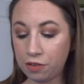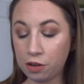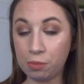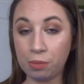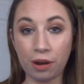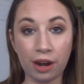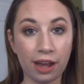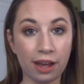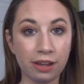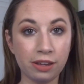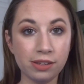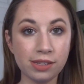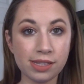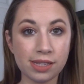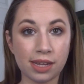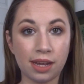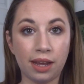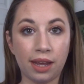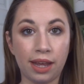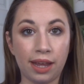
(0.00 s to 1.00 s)
for brows,
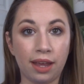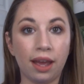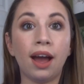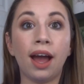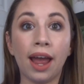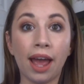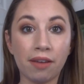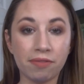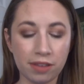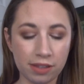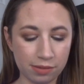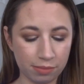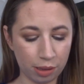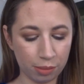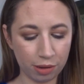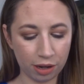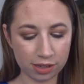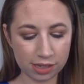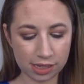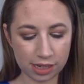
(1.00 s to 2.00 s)
I have these in my
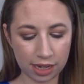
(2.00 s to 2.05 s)
brows